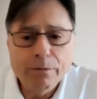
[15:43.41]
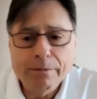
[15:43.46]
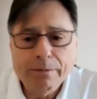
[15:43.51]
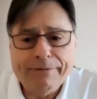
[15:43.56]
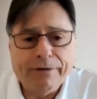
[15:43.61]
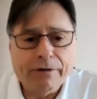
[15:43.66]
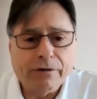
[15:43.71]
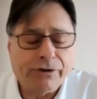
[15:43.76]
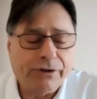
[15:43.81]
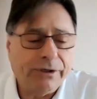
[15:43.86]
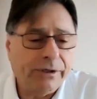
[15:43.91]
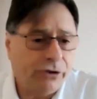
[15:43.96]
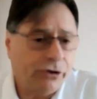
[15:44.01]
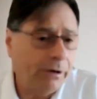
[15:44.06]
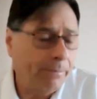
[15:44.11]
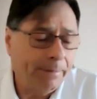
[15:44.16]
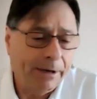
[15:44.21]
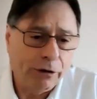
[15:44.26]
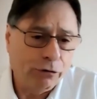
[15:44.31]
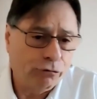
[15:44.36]
if you're
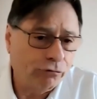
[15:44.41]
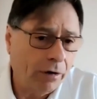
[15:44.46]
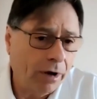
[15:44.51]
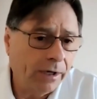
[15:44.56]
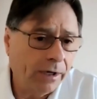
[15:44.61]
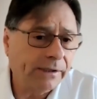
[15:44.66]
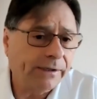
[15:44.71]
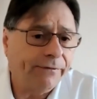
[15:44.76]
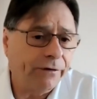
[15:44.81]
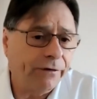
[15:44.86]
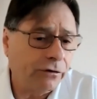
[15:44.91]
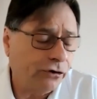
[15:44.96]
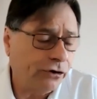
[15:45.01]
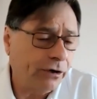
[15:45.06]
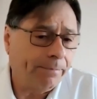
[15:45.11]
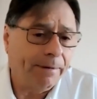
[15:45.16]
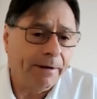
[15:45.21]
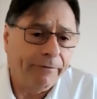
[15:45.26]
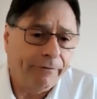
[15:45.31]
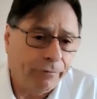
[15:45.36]
shipping drugs, if you're
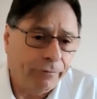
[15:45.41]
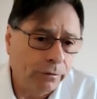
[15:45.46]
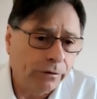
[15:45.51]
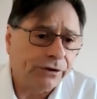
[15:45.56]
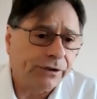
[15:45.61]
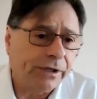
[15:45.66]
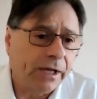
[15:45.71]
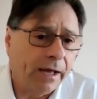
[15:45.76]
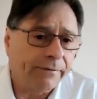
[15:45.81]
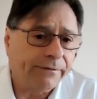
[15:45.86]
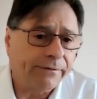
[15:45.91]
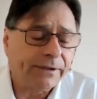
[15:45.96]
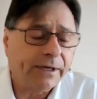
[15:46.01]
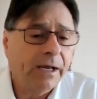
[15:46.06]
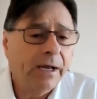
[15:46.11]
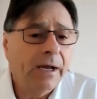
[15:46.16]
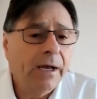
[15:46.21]
shipping foodstuffs,